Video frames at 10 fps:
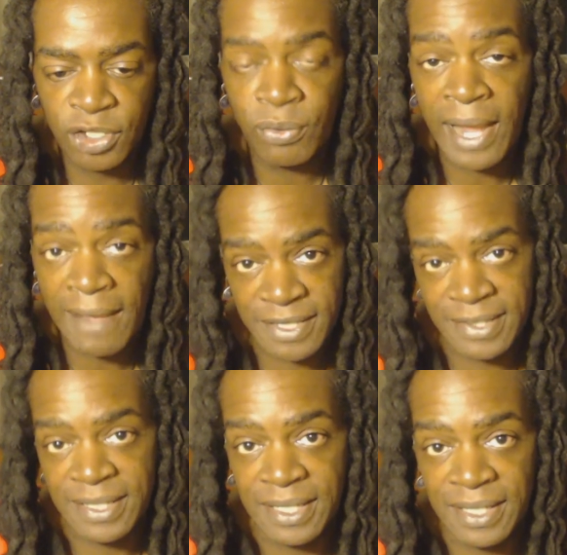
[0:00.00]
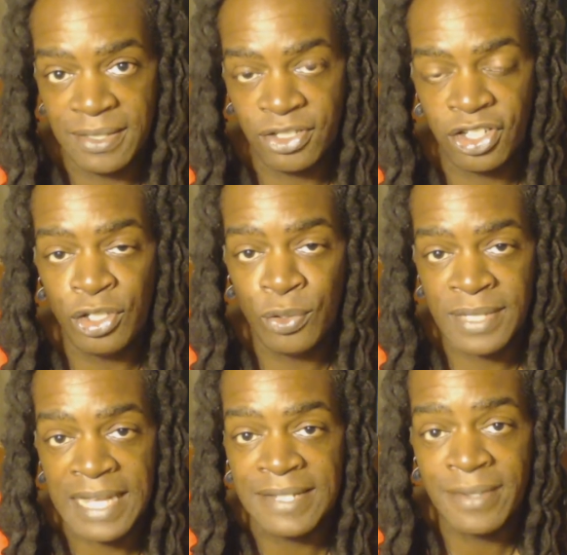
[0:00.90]
travesty to
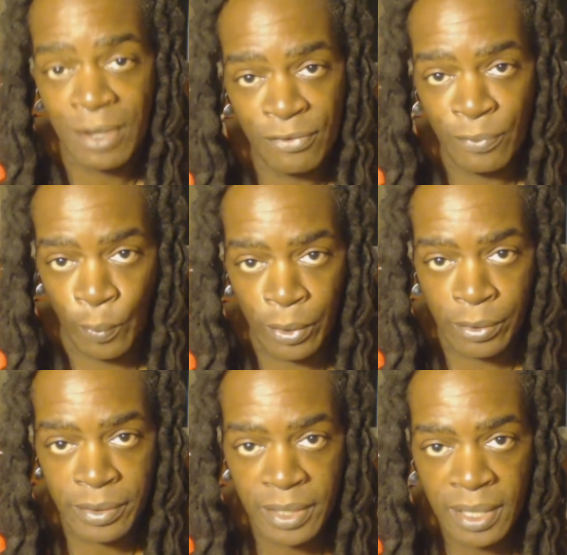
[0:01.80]
use a soft word.